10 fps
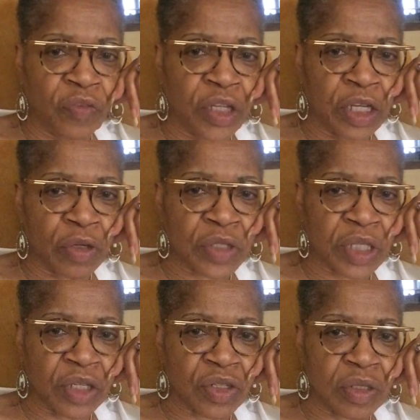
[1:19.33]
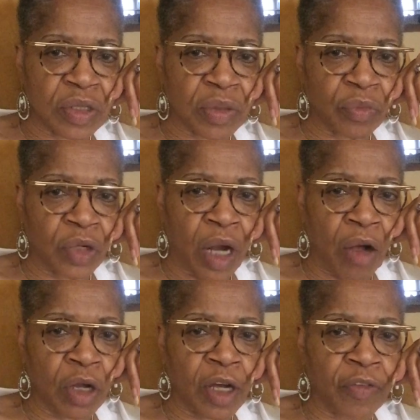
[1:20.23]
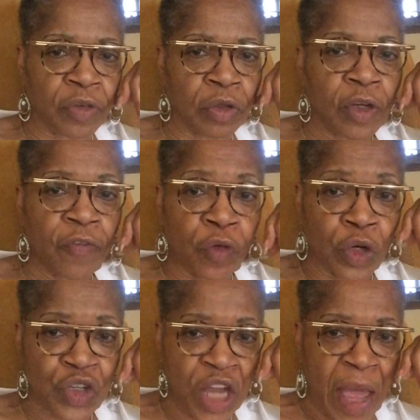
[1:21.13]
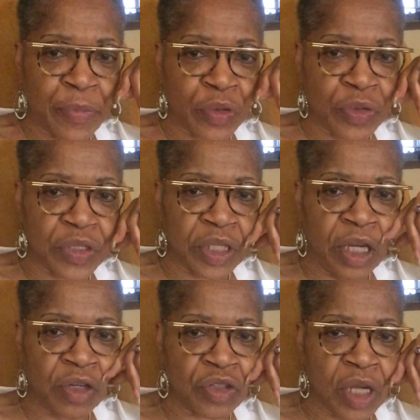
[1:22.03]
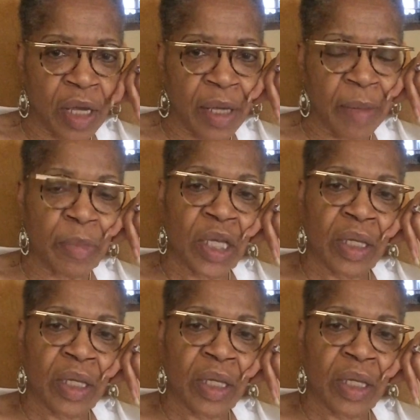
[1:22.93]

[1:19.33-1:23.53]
video sessions, where I'll cover 4 chapters each time.